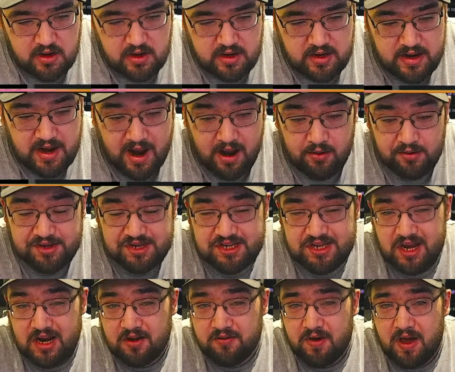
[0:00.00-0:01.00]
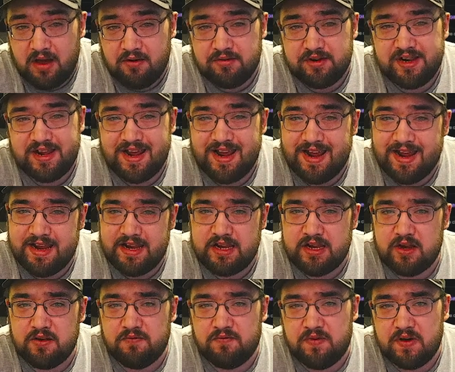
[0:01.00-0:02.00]
now instead of having to
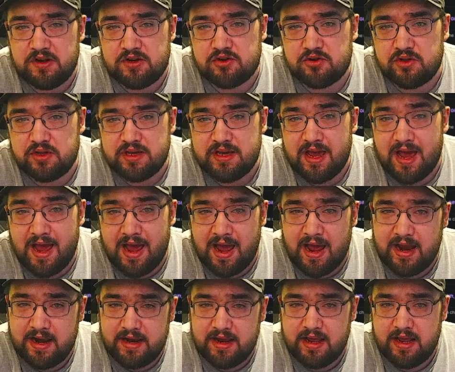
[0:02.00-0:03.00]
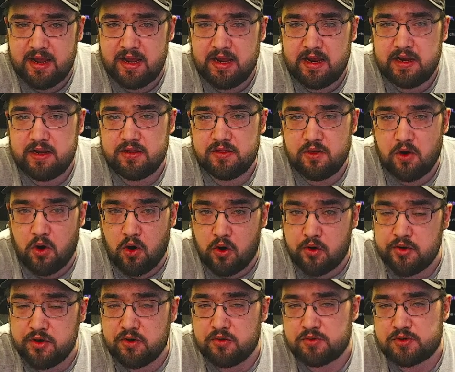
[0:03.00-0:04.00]
individually add in the
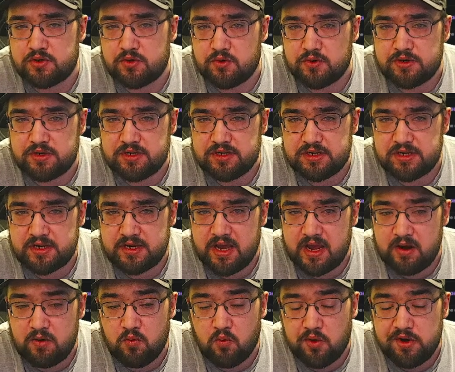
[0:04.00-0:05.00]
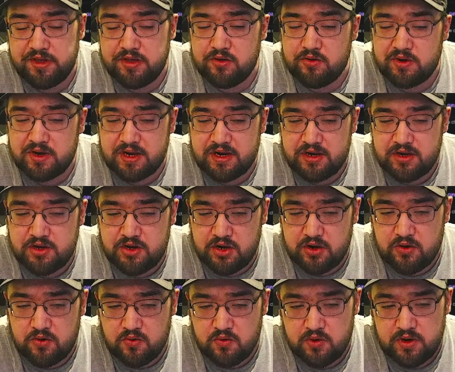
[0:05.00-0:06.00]
audio sources again, what you can
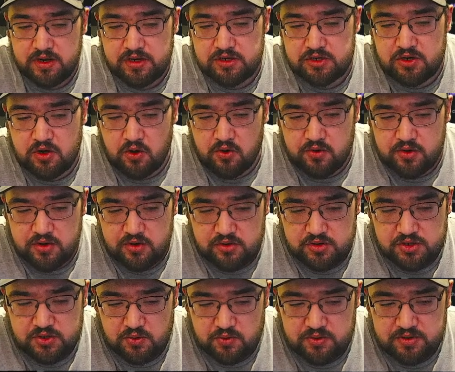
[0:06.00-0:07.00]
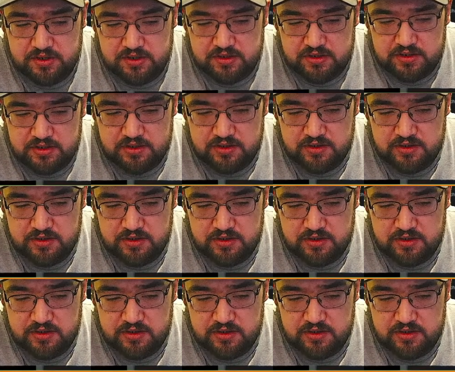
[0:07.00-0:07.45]
do is go to your sources,